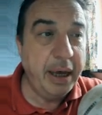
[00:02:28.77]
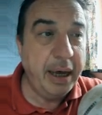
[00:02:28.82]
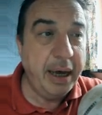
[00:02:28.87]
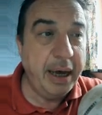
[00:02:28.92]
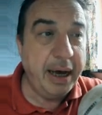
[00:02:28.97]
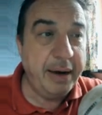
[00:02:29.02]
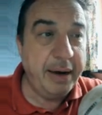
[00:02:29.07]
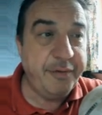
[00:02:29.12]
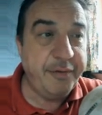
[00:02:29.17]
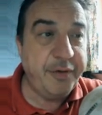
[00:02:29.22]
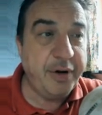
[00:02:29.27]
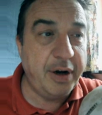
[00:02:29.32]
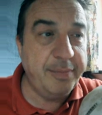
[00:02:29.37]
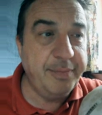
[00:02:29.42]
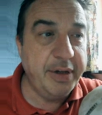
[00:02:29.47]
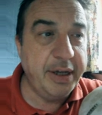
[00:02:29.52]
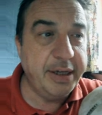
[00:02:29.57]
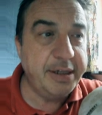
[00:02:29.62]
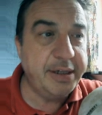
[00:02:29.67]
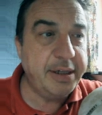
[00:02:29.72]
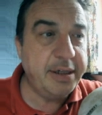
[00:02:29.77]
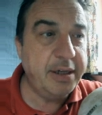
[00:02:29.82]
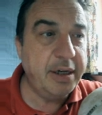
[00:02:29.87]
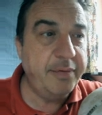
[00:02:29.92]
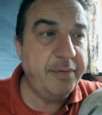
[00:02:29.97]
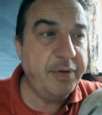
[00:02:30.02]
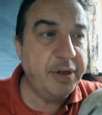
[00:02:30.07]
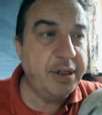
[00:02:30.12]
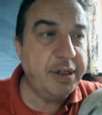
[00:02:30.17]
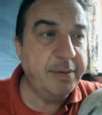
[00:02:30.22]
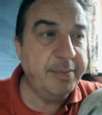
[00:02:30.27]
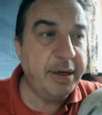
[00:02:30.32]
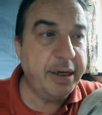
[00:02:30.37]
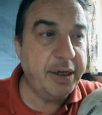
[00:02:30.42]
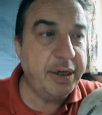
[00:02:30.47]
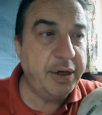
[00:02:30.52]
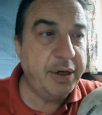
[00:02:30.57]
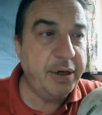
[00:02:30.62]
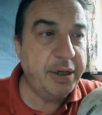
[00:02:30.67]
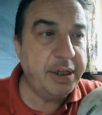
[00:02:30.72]
And from this, if you can see my
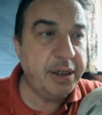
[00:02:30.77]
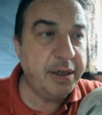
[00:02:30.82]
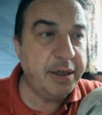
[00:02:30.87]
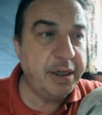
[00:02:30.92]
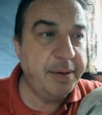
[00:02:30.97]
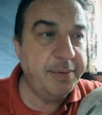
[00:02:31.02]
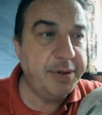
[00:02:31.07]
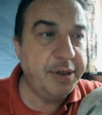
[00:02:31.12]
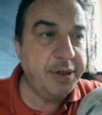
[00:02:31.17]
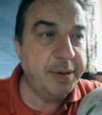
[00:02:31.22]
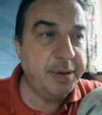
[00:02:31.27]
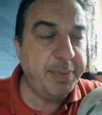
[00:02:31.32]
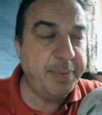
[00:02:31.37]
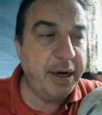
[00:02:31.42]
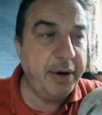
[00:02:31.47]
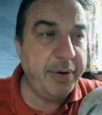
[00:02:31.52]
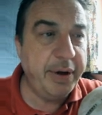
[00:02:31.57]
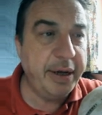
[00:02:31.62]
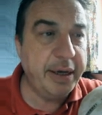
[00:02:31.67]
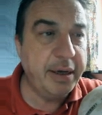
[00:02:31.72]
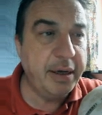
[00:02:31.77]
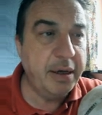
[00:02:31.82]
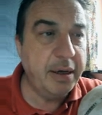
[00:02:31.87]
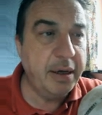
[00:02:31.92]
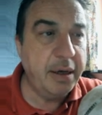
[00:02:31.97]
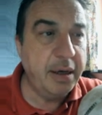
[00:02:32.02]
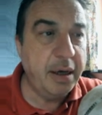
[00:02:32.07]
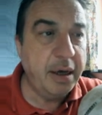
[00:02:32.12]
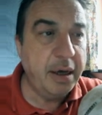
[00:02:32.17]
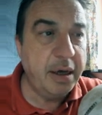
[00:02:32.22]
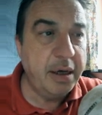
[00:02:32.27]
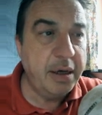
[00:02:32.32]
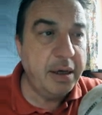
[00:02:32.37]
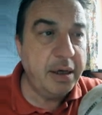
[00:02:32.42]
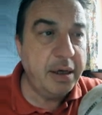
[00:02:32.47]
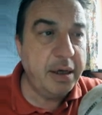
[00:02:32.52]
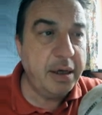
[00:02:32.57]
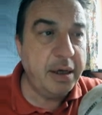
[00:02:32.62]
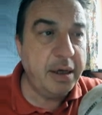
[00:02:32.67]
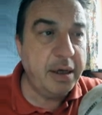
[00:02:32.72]
cursor keeps disappearing,
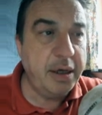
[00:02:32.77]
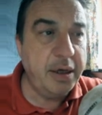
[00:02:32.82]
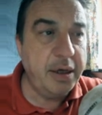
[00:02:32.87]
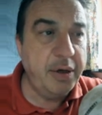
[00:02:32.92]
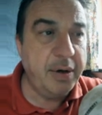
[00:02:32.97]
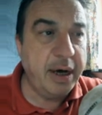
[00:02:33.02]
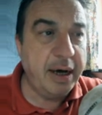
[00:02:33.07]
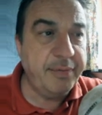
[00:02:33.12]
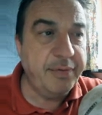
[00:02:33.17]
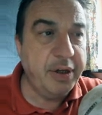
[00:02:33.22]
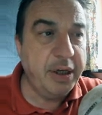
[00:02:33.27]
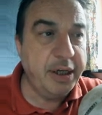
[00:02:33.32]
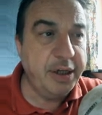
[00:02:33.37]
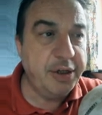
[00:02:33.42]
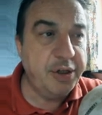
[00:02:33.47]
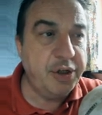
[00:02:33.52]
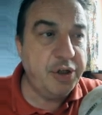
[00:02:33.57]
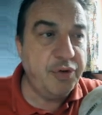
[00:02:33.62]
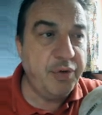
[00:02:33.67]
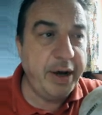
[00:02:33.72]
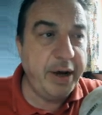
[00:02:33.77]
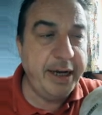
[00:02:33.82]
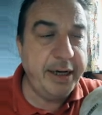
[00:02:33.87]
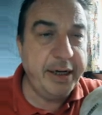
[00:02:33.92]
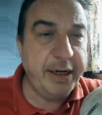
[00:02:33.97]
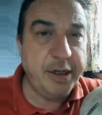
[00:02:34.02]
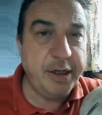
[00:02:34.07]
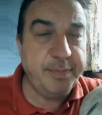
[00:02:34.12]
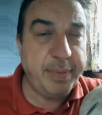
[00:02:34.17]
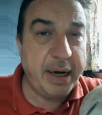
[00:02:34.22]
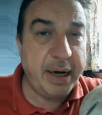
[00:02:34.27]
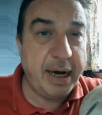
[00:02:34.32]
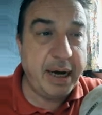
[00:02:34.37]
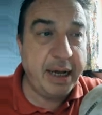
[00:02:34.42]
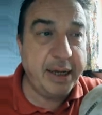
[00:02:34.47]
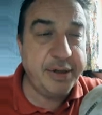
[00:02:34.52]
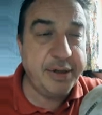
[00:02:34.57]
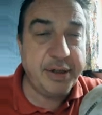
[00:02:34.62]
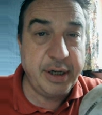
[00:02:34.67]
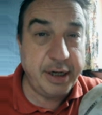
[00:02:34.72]
you have these drainage
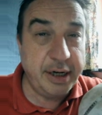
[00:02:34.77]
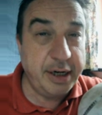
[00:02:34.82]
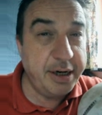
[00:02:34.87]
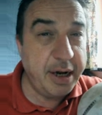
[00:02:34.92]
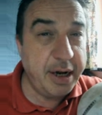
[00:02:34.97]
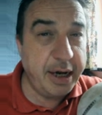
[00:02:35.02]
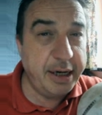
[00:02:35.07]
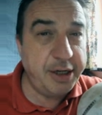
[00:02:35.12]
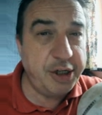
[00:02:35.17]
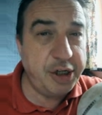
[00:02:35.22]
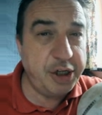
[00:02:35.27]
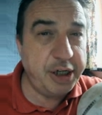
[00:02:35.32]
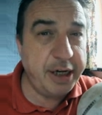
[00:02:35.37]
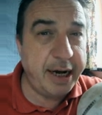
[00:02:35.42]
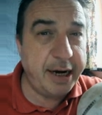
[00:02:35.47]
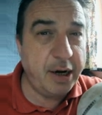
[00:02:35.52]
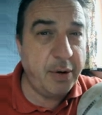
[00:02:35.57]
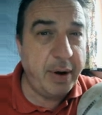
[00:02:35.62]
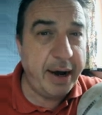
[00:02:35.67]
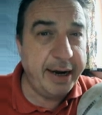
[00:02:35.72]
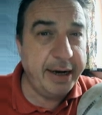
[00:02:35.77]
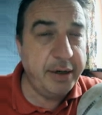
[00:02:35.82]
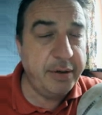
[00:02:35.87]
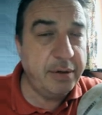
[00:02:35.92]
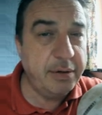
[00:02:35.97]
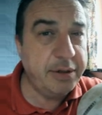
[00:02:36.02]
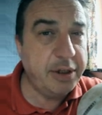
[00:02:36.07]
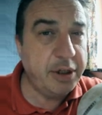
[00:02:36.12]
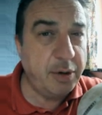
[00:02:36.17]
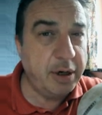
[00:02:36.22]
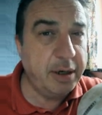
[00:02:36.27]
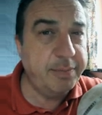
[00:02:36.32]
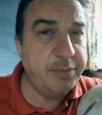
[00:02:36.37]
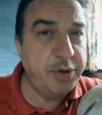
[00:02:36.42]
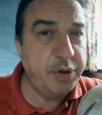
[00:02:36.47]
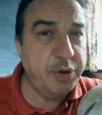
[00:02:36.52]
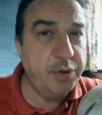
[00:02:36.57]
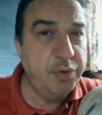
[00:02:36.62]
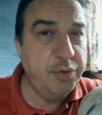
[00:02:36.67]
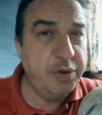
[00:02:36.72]
paths at a nice shallow angle. Don't want them
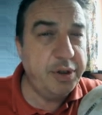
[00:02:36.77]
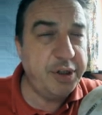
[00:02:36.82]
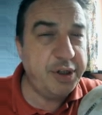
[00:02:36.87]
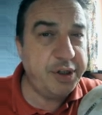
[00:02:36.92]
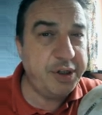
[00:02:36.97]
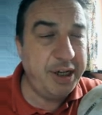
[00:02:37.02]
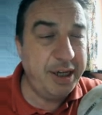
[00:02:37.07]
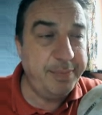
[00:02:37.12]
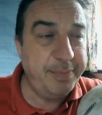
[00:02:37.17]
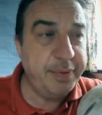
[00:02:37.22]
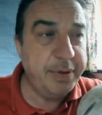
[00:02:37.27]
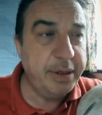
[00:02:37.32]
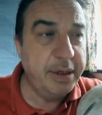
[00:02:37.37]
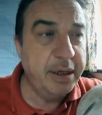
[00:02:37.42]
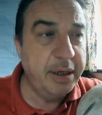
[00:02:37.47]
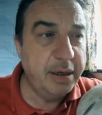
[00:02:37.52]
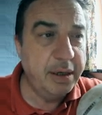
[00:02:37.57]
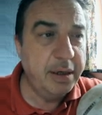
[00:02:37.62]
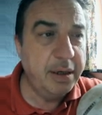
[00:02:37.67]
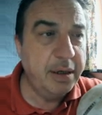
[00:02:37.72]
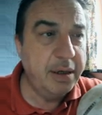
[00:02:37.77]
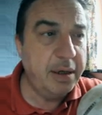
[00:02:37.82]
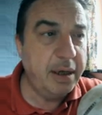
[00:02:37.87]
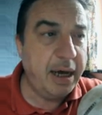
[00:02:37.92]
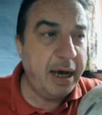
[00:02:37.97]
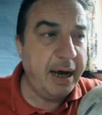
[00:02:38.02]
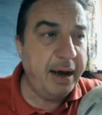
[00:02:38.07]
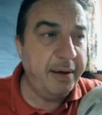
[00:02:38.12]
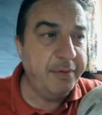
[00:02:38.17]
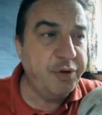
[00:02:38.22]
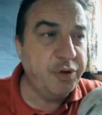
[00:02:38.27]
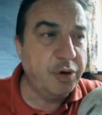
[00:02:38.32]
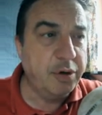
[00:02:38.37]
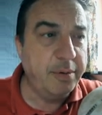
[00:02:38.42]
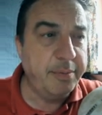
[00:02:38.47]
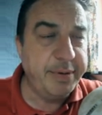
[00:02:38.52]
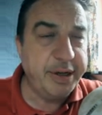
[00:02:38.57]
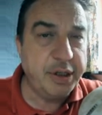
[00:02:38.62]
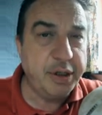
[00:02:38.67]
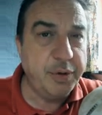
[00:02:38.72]
too steep. I've drawn
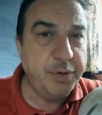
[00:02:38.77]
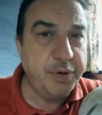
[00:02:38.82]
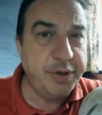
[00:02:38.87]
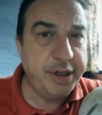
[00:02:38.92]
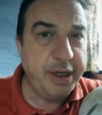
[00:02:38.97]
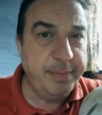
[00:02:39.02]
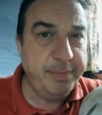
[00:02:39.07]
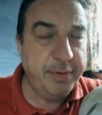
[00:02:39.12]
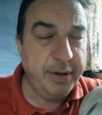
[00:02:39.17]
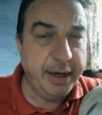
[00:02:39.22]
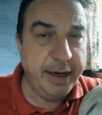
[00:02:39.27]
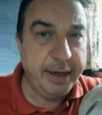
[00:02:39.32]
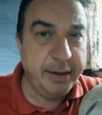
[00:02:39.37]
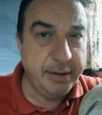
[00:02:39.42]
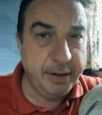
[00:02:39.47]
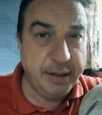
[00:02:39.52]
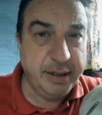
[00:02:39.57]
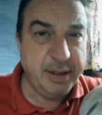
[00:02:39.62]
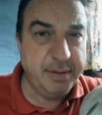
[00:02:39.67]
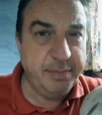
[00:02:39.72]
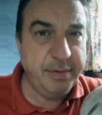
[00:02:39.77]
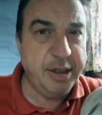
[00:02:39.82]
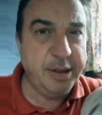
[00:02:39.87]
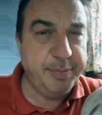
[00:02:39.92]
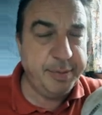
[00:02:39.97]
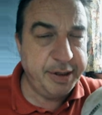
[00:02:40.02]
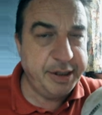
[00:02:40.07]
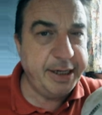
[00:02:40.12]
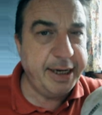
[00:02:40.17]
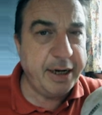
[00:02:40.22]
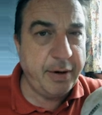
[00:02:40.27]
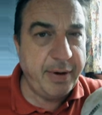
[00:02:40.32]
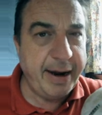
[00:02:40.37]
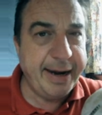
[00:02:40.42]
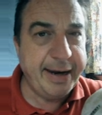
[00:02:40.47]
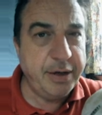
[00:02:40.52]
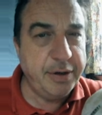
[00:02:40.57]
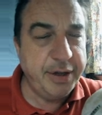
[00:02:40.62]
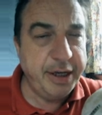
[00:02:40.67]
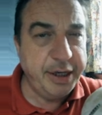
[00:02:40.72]
them a bit too steep there. This particular
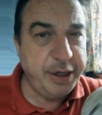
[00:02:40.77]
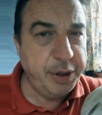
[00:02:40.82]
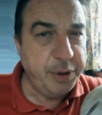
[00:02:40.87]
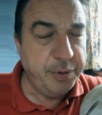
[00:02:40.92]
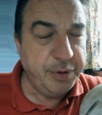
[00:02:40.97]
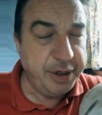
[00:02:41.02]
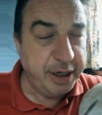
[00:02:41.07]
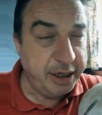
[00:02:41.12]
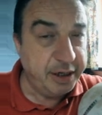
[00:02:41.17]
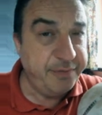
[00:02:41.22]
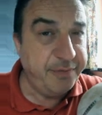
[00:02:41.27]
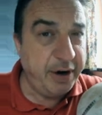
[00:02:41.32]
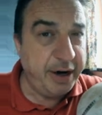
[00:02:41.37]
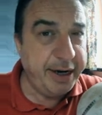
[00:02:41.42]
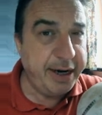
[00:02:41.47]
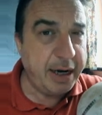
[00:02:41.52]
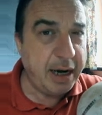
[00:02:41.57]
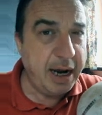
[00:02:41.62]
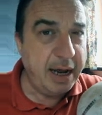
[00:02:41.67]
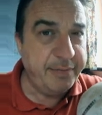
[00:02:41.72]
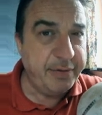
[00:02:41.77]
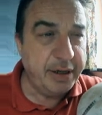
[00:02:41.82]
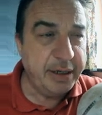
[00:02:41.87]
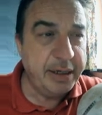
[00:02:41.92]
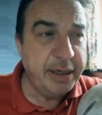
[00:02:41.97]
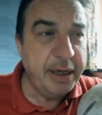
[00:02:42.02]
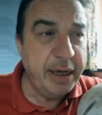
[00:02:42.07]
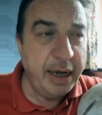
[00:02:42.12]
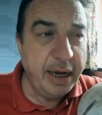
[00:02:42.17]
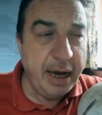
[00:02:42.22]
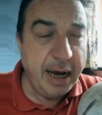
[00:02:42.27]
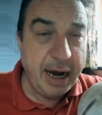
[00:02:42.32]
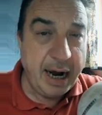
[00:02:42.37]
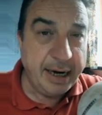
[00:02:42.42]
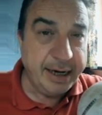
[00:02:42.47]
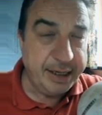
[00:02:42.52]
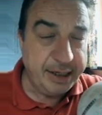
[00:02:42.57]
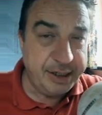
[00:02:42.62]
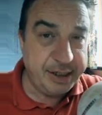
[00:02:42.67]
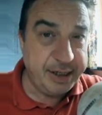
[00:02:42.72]
angle they use, it's very clever.
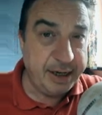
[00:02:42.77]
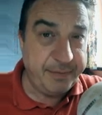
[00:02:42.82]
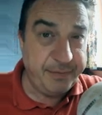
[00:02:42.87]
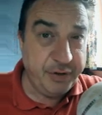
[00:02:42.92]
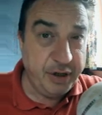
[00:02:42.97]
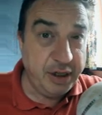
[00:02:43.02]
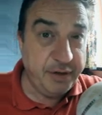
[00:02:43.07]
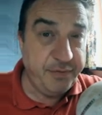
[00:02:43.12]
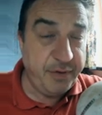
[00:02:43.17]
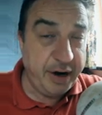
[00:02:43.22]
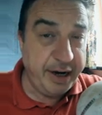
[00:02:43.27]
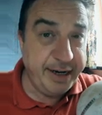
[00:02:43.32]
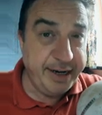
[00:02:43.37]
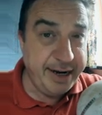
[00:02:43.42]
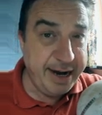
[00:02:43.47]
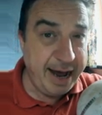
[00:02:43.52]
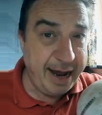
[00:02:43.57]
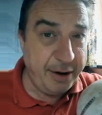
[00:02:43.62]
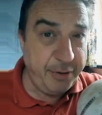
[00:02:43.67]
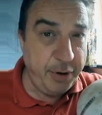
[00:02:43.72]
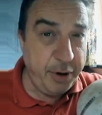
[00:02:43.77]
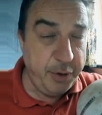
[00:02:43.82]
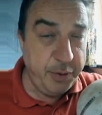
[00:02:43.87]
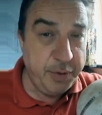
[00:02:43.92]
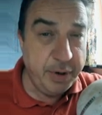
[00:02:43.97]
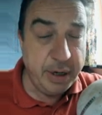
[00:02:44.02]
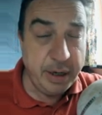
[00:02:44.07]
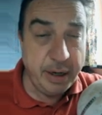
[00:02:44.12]
And they stuff these very narrow,